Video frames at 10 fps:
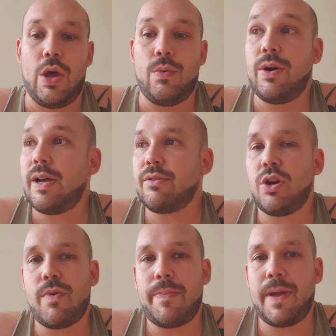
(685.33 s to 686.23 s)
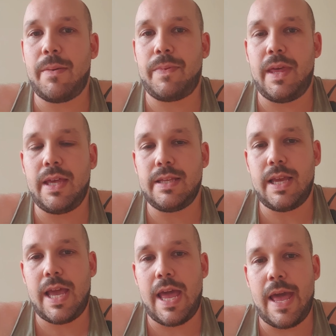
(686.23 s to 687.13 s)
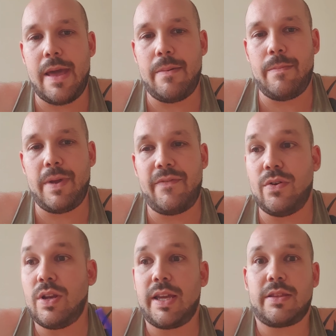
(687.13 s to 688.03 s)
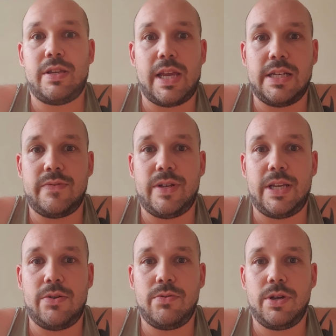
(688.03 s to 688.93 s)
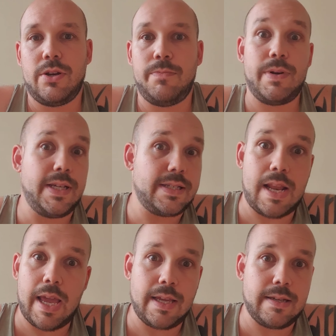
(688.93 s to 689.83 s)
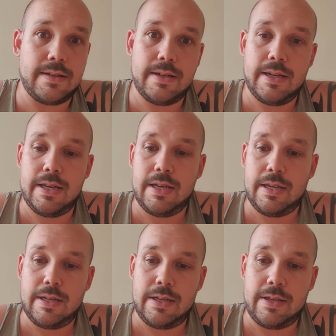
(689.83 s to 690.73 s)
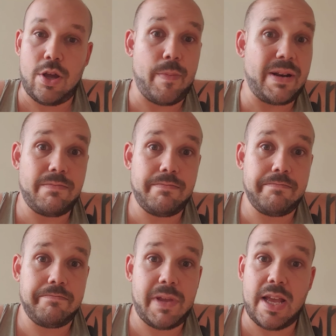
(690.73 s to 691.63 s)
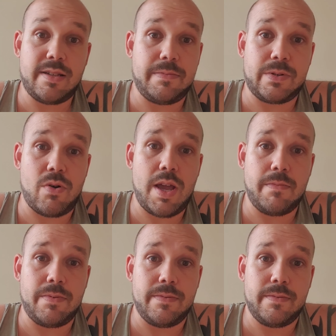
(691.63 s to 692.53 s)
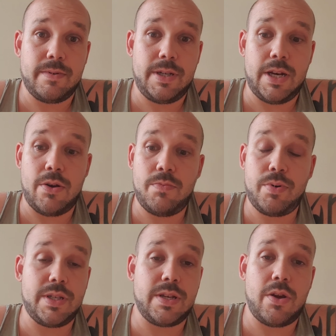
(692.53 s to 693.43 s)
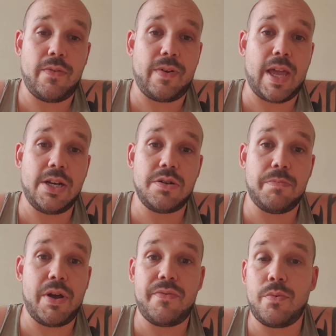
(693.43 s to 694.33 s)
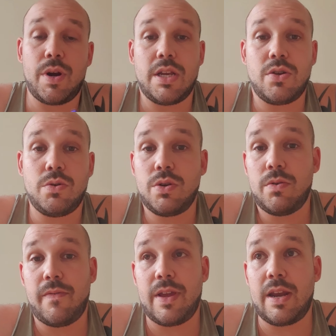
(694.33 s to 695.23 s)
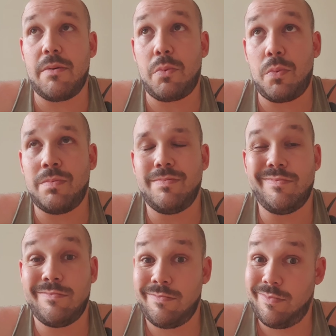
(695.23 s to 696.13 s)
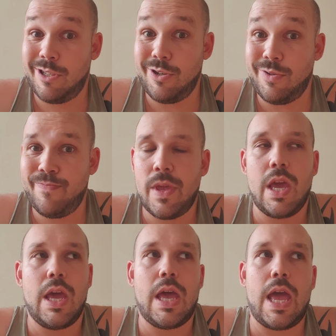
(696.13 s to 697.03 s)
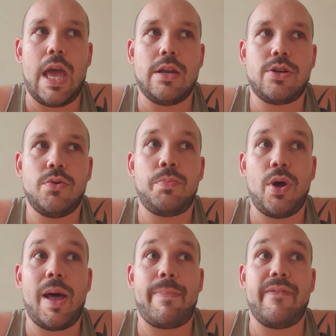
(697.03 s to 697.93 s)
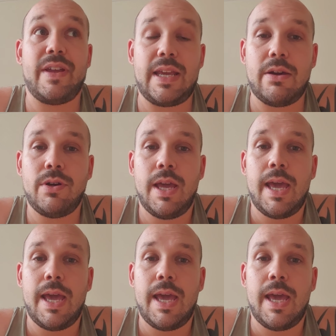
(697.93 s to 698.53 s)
Well, I'm going to wrap it up there. If you liked today's video, please like, comment, and subscribe. Press the notification bell for when I do a video. Do put up a video.